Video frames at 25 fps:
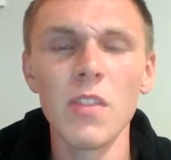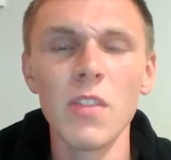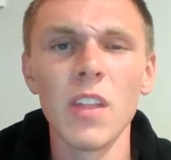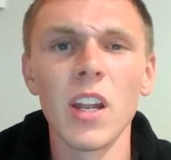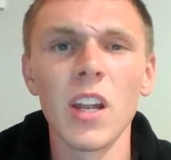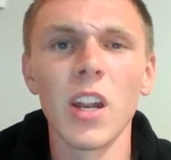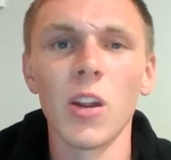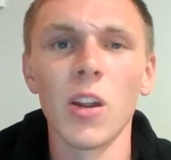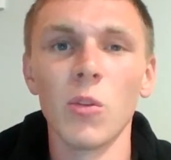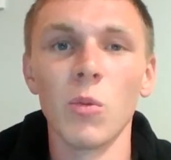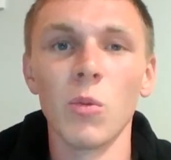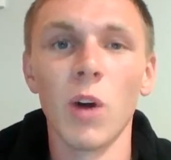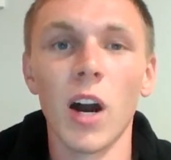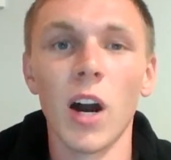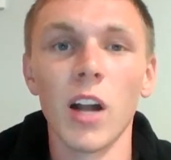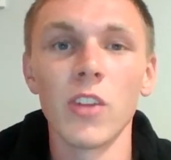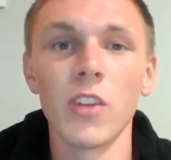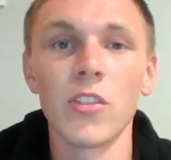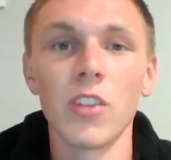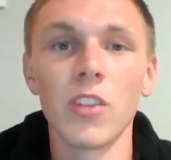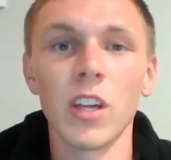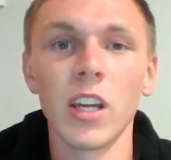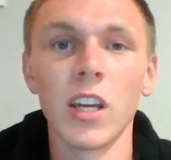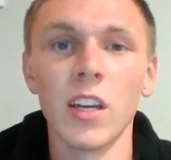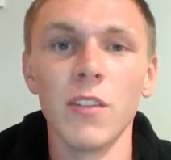that I'd
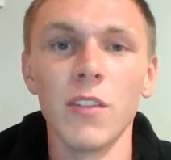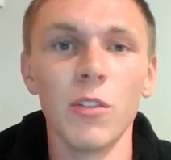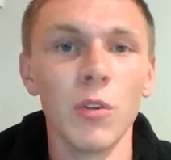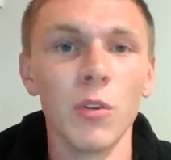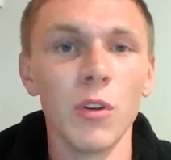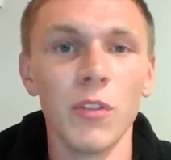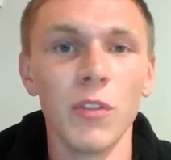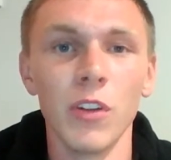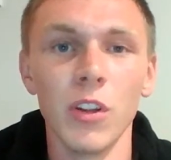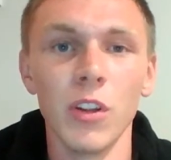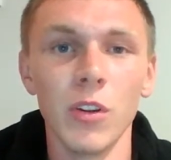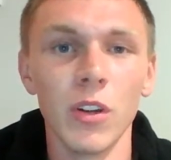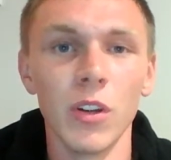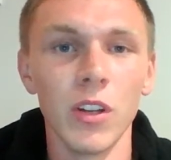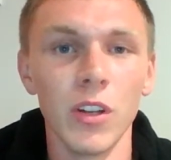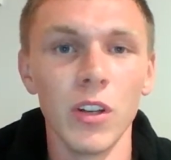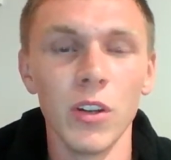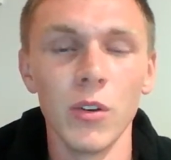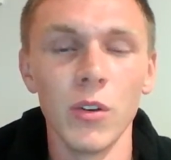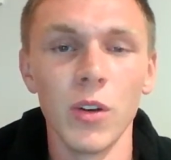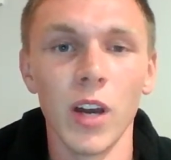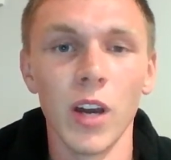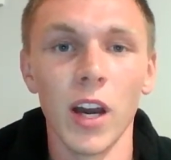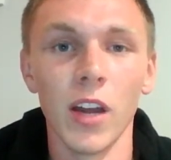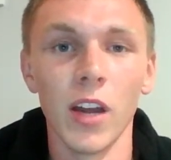watched, and give a review to
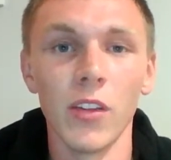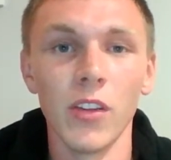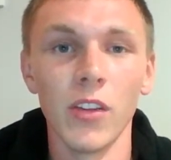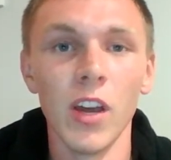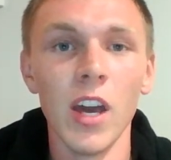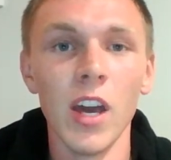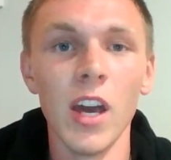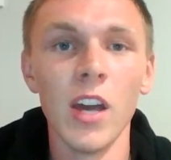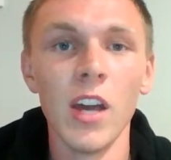you guys.